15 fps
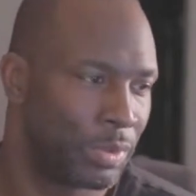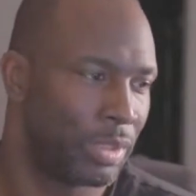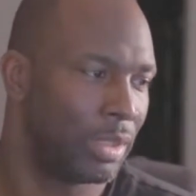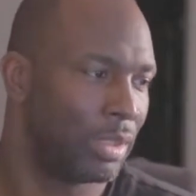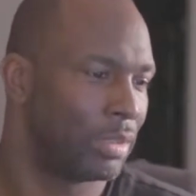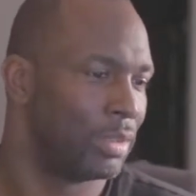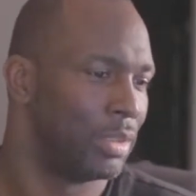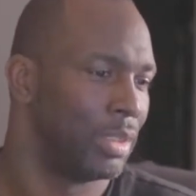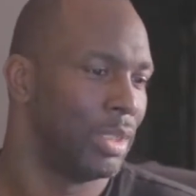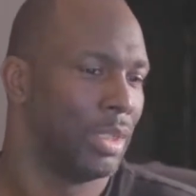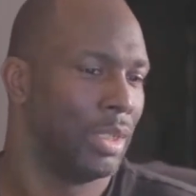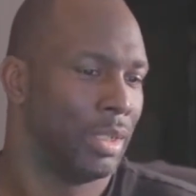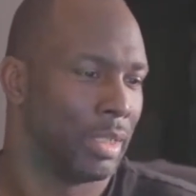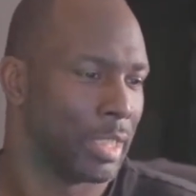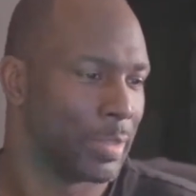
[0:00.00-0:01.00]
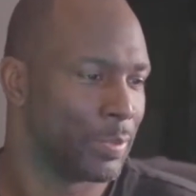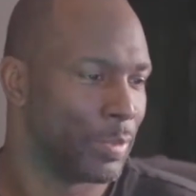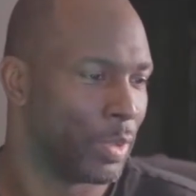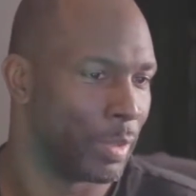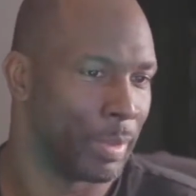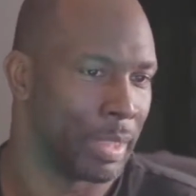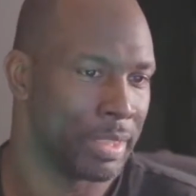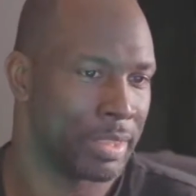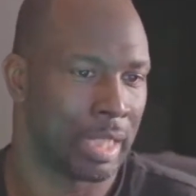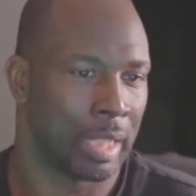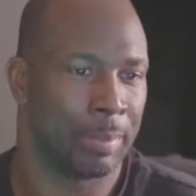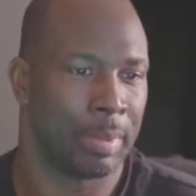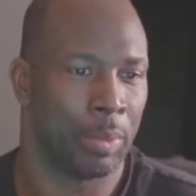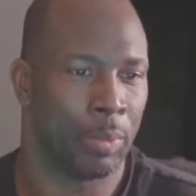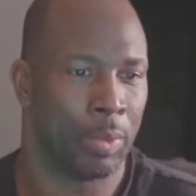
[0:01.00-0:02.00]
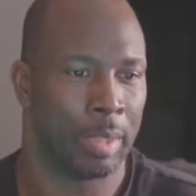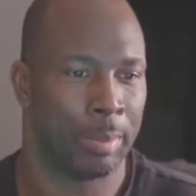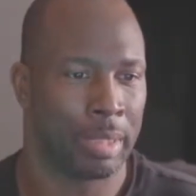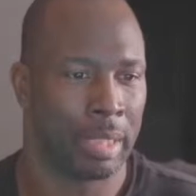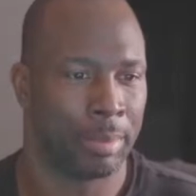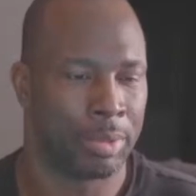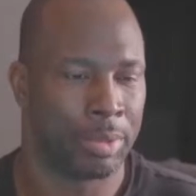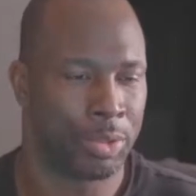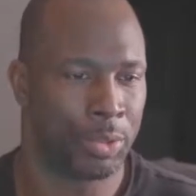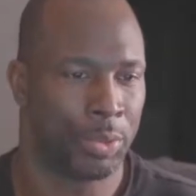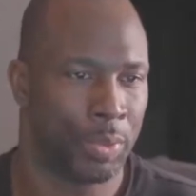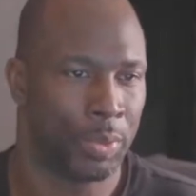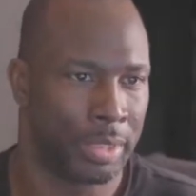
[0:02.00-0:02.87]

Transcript: You know, as part of my setup, I want to be able to.